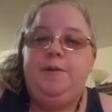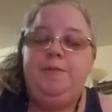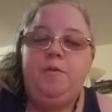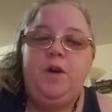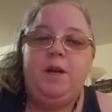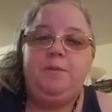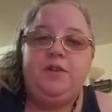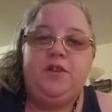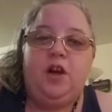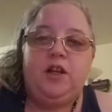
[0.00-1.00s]
what I've
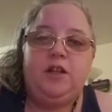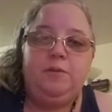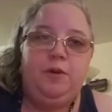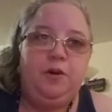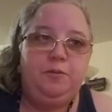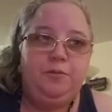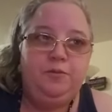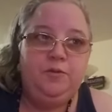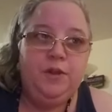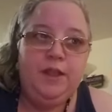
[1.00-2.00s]
been talking about
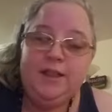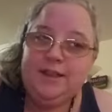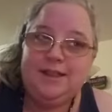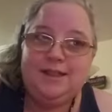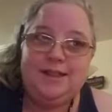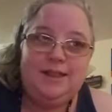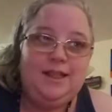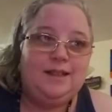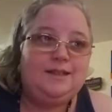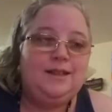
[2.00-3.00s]
since
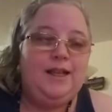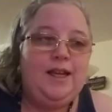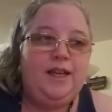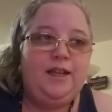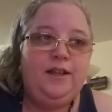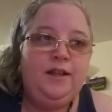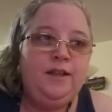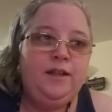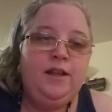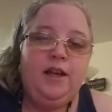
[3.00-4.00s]
yesterday
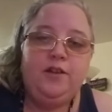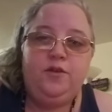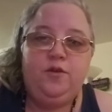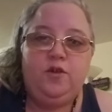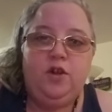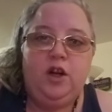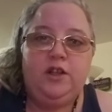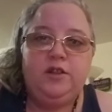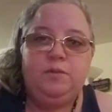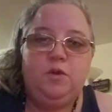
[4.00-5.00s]
at 2 o'clock
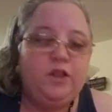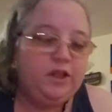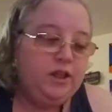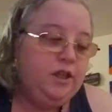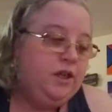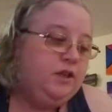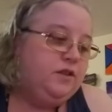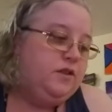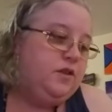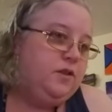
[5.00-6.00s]
in the morning.
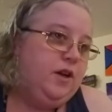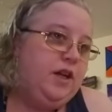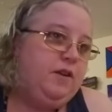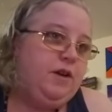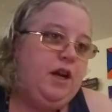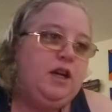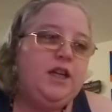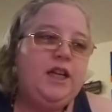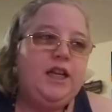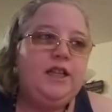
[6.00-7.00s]
So anyway, I'm
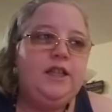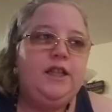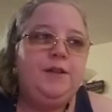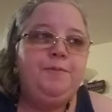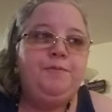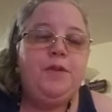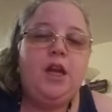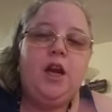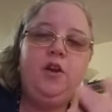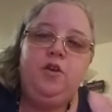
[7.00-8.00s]
going to end it.
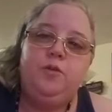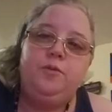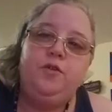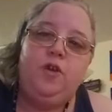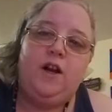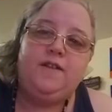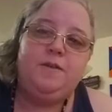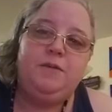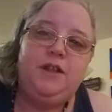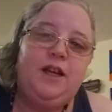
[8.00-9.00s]
I hope you got
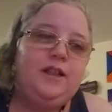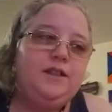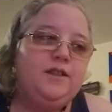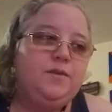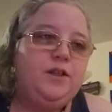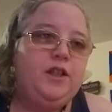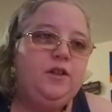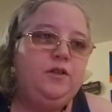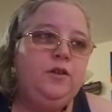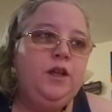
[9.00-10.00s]
something out of this
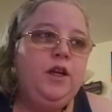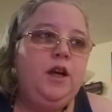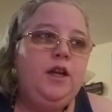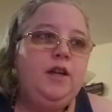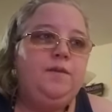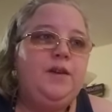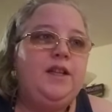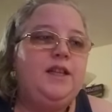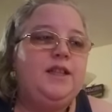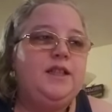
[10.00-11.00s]
video. If
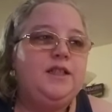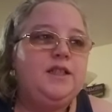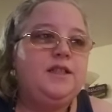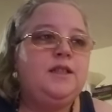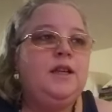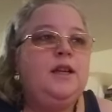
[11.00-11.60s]
anything, just